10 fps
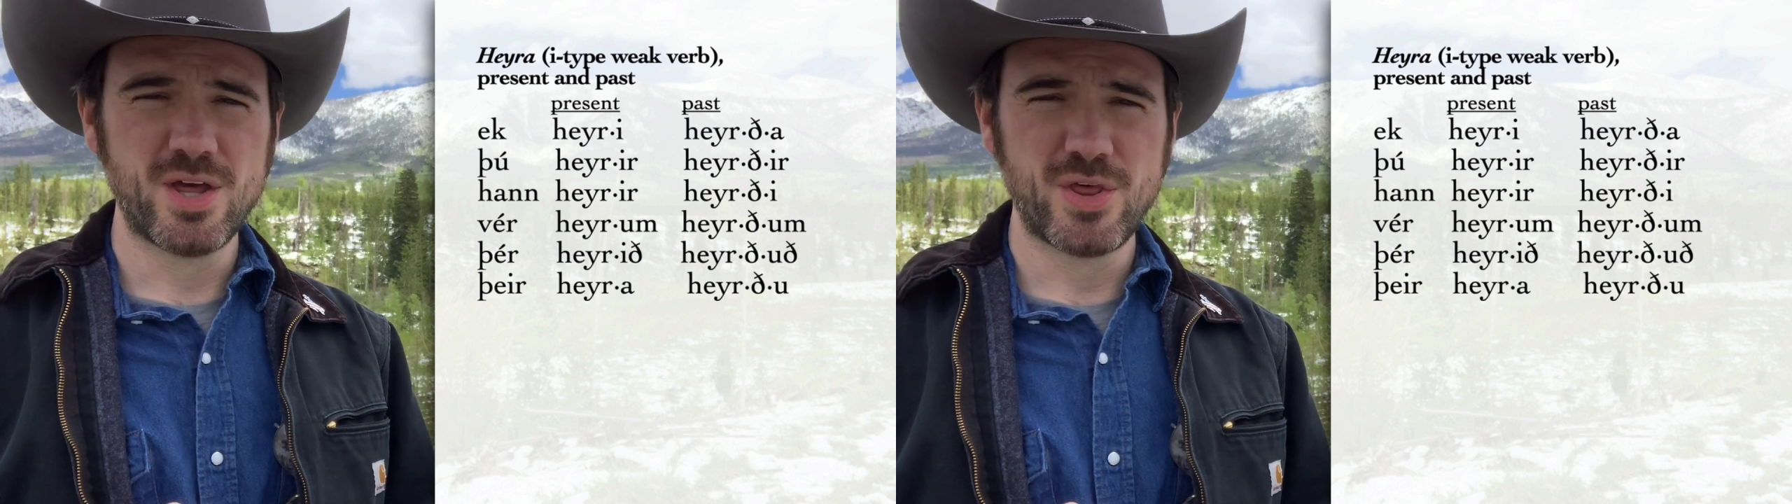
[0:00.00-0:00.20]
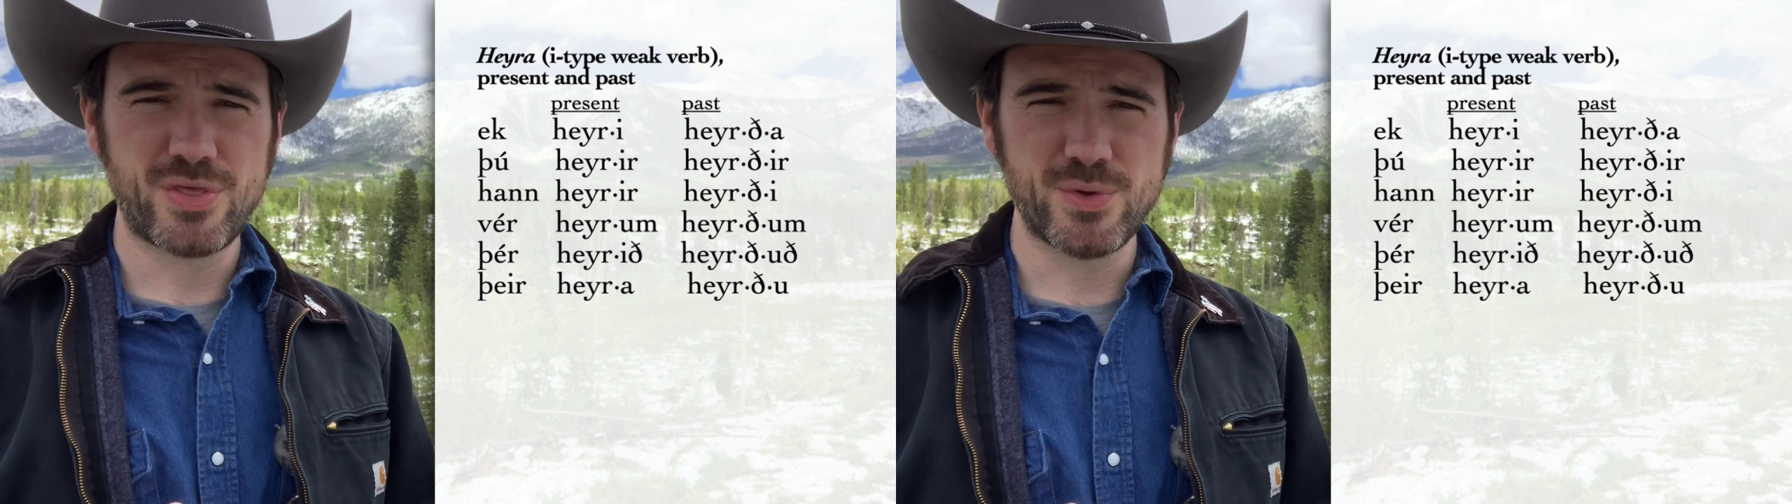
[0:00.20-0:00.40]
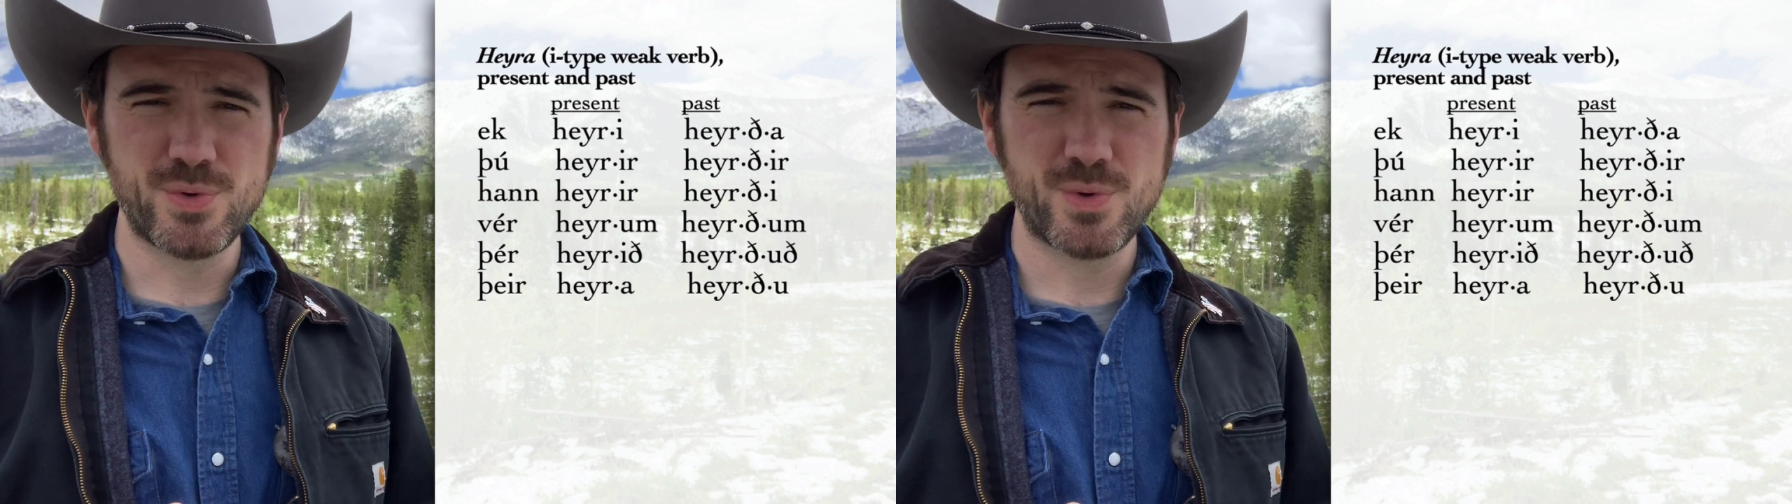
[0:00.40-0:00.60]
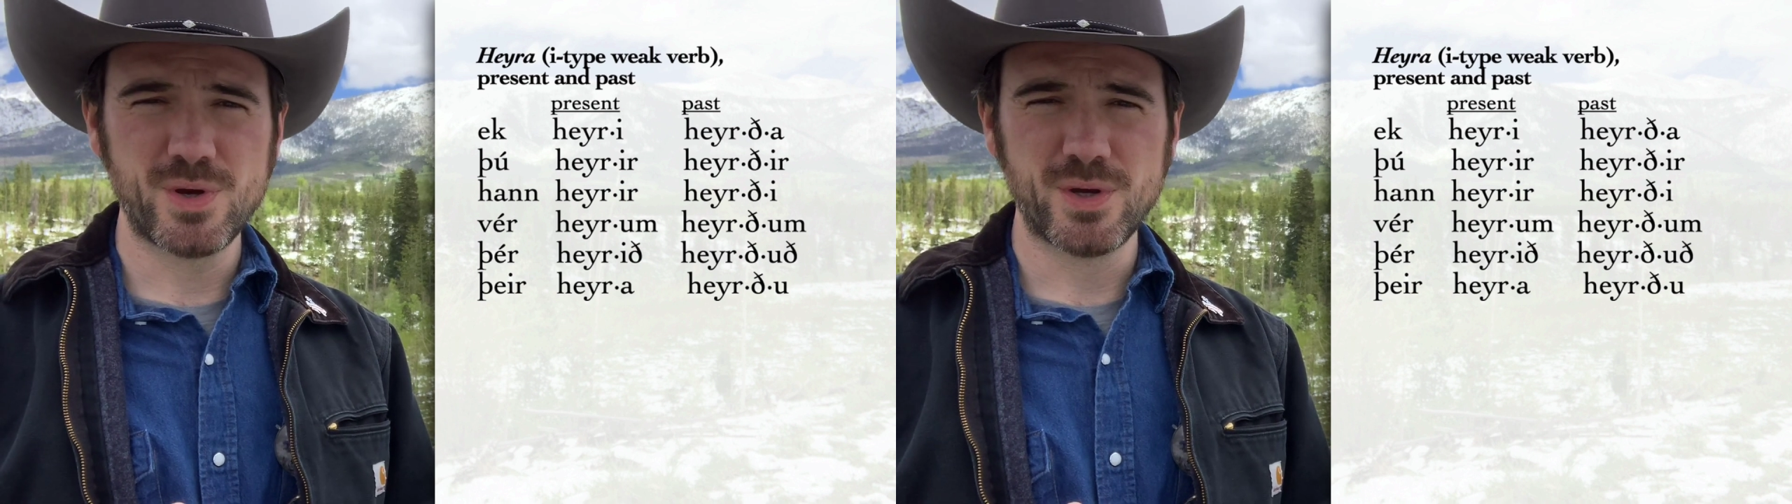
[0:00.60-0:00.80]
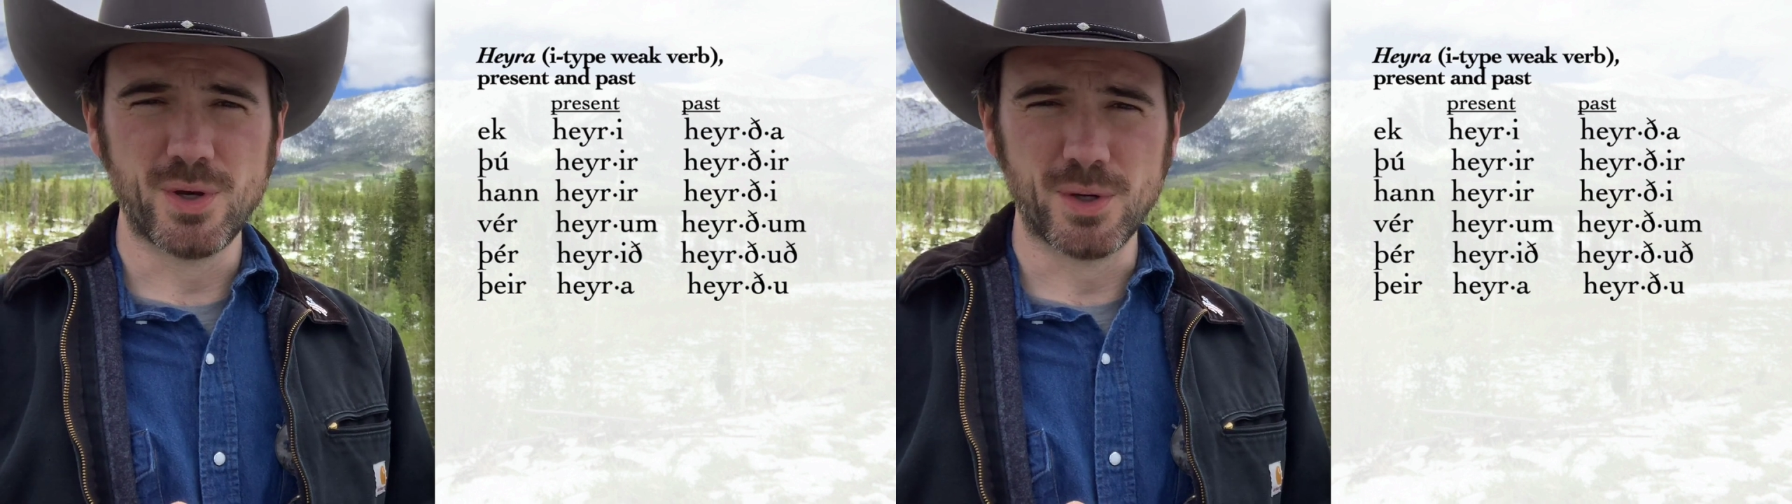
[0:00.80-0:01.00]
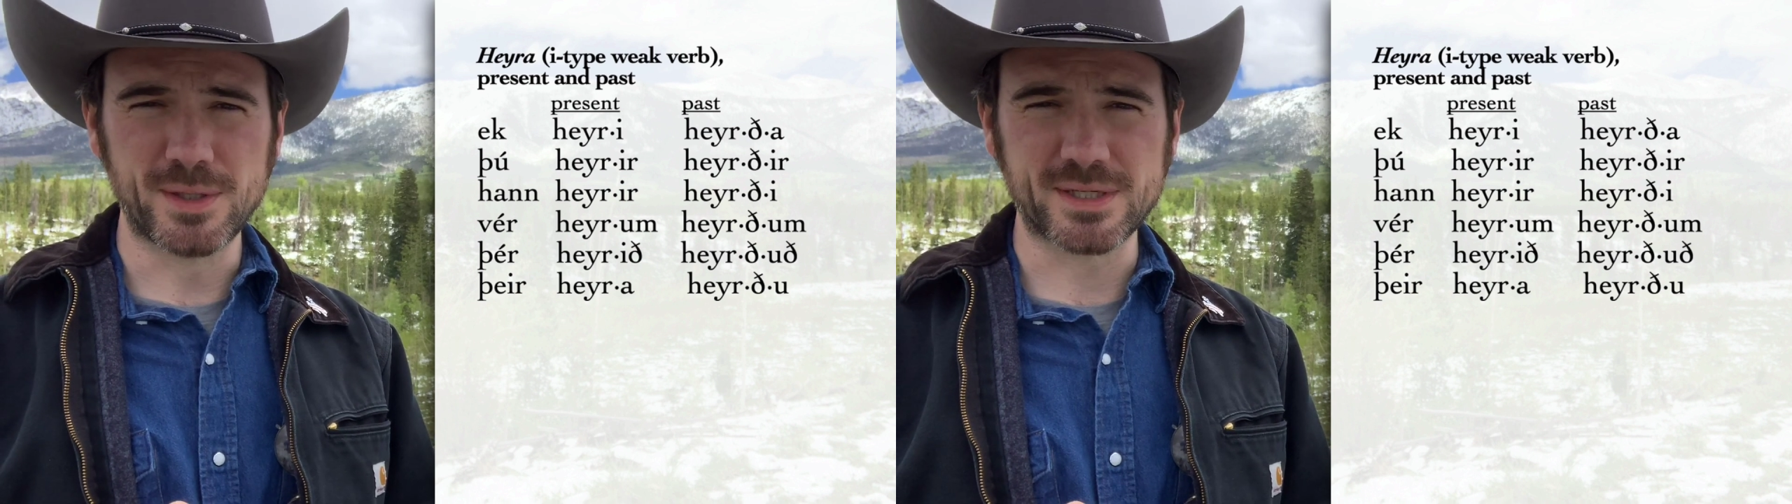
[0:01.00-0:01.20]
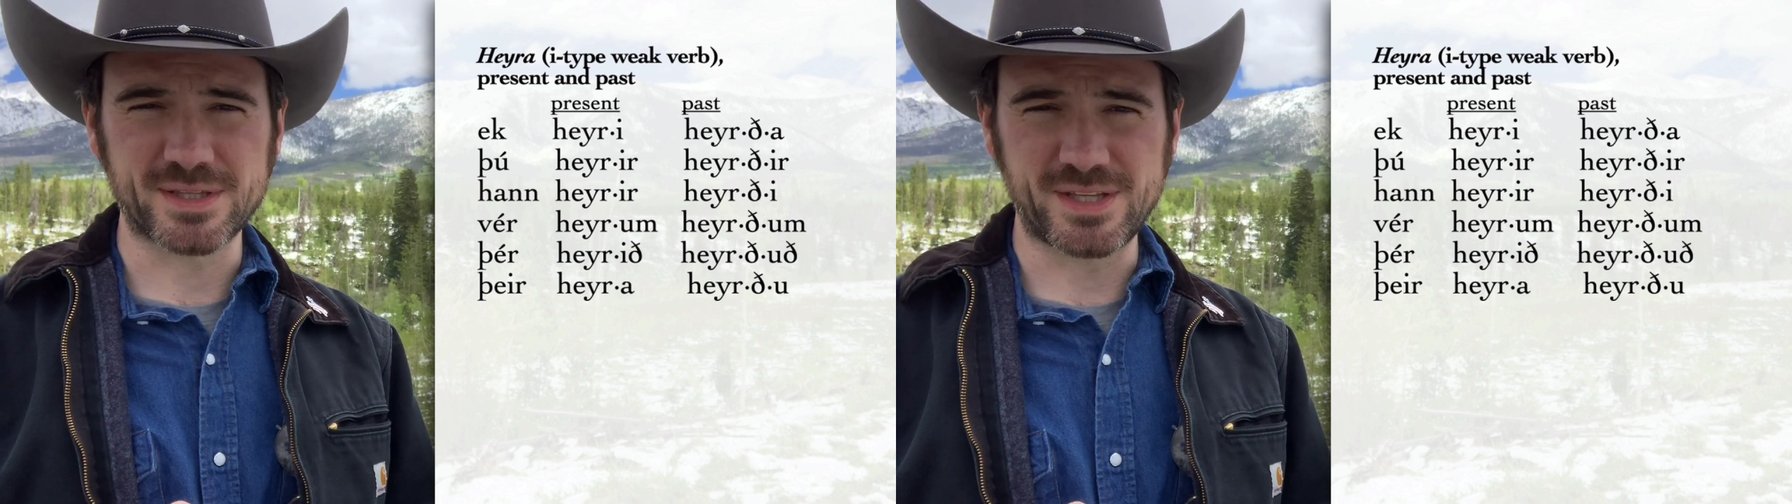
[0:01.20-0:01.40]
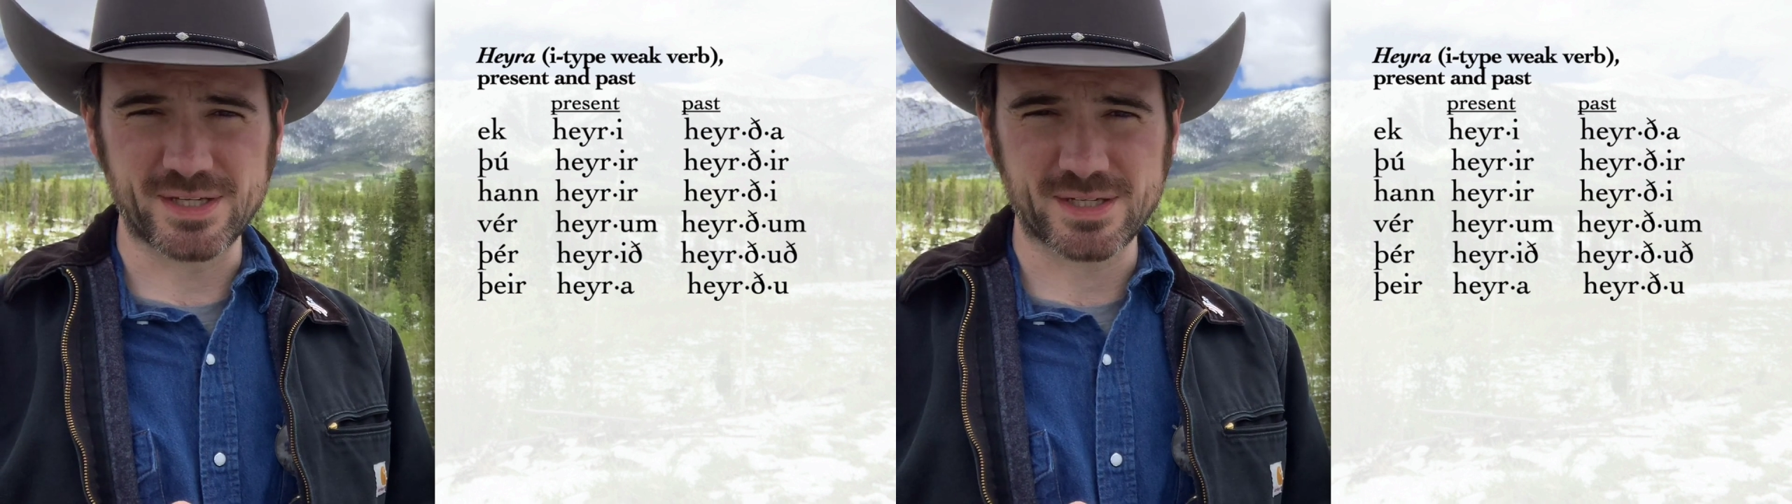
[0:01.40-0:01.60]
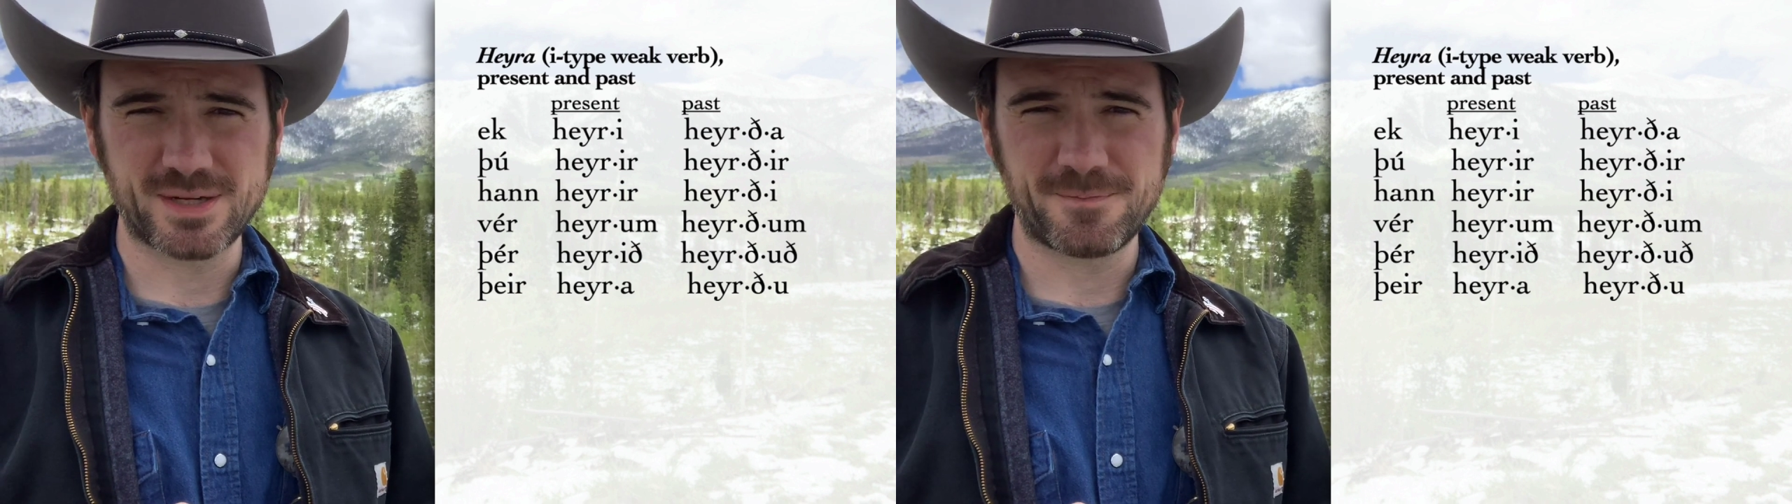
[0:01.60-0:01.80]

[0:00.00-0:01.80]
Þú hörðir,